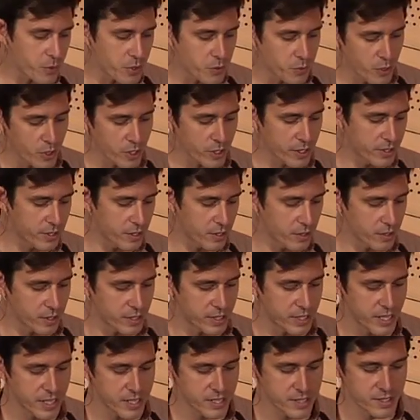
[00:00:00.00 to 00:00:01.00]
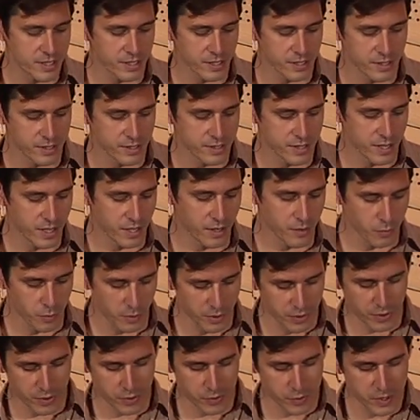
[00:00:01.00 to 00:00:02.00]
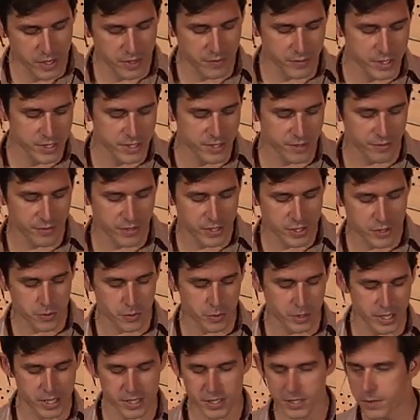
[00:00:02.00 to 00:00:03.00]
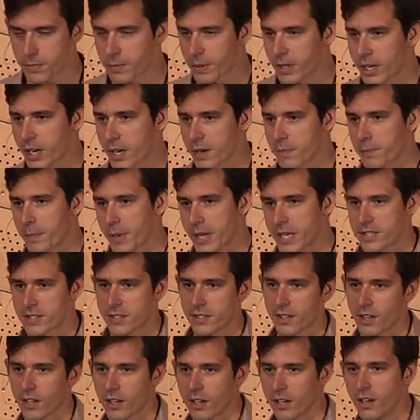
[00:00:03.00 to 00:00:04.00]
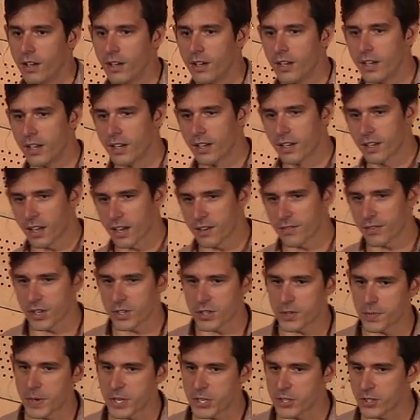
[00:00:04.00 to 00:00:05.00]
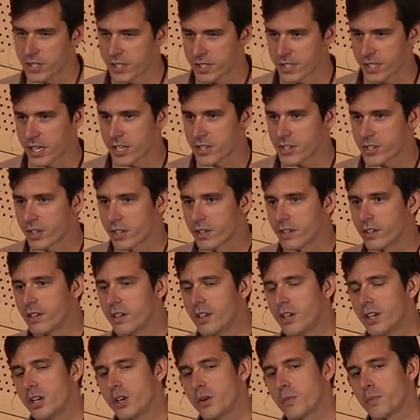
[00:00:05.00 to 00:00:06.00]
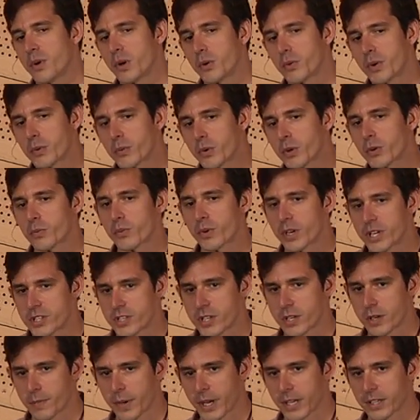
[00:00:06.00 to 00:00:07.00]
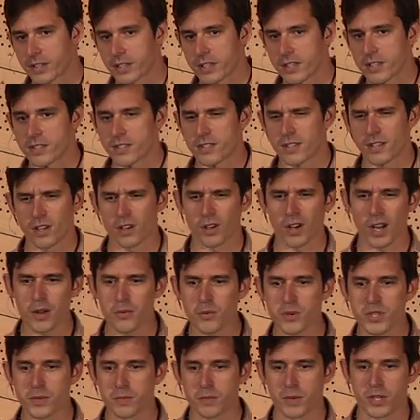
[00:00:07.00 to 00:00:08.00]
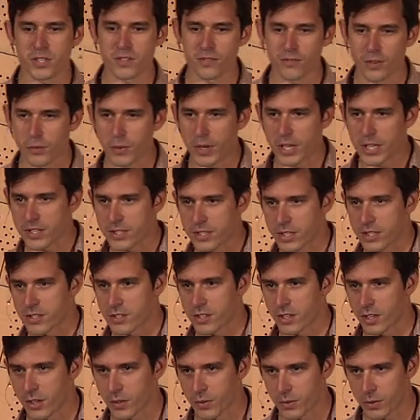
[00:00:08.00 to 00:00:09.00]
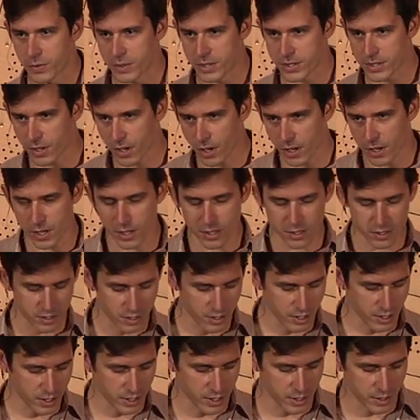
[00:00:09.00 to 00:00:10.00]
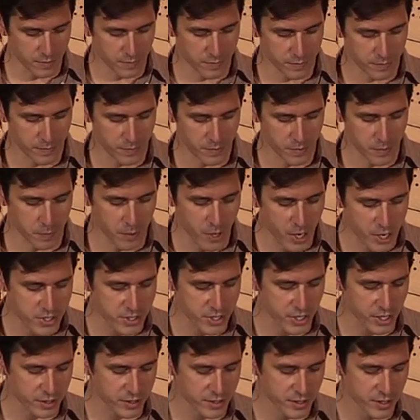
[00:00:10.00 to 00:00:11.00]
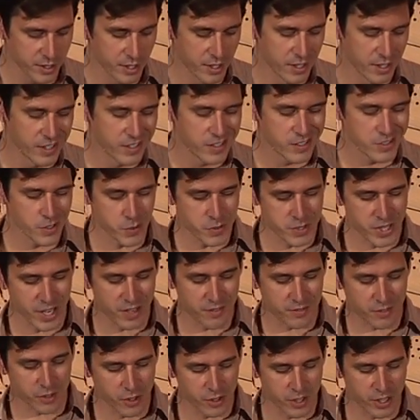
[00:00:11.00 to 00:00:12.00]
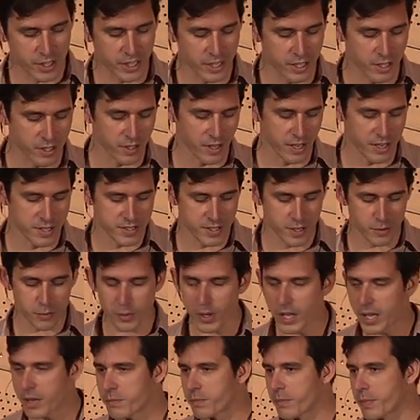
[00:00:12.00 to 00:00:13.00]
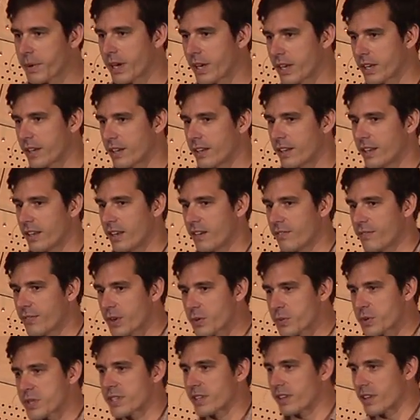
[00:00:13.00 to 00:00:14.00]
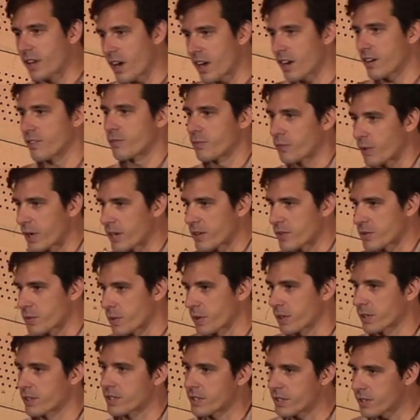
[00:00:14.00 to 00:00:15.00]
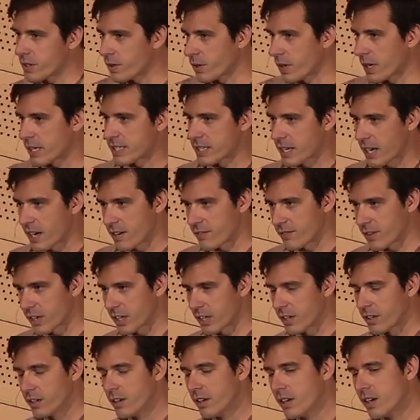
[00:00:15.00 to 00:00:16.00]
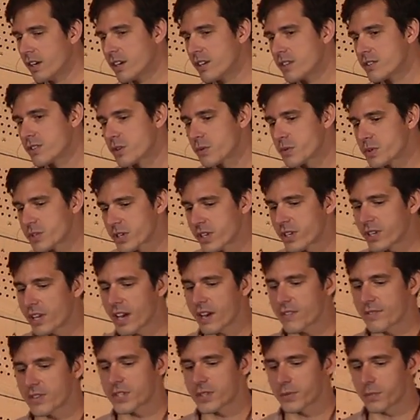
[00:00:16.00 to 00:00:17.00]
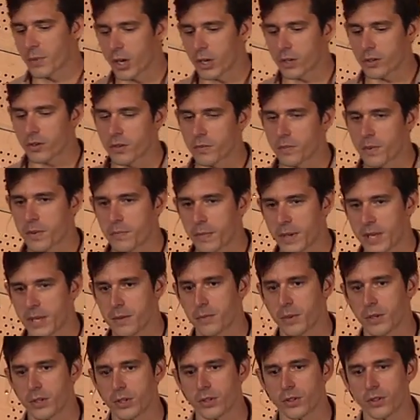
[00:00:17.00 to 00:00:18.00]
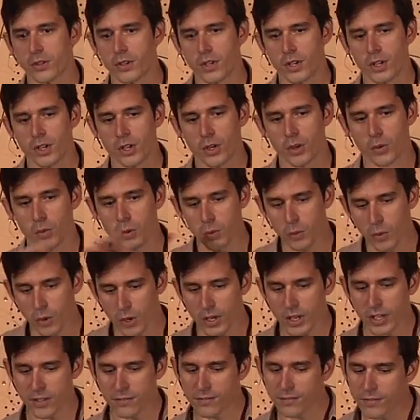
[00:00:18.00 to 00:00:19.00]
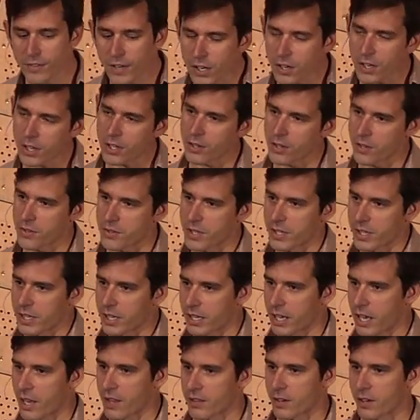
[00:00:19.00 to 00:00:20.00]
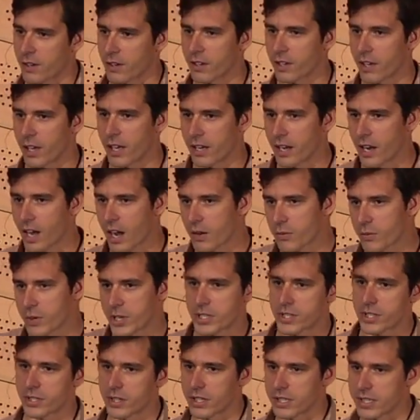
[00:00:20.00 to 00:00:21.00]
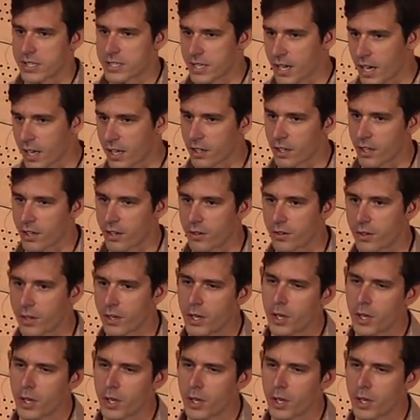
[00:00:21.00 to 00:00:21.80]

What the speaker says: would work in the early days is that with the 3 of us, a feature would get split up based on kind of our specialization. But we weren't rigid about this. So I wasn't much of a Rails engineer when we started the project. So I was kind of learning it as I went. But if there was a lot of Rails work to do, I'd dive in. So it was good to have a small group of people who were working very closely together and not rigidly siloed,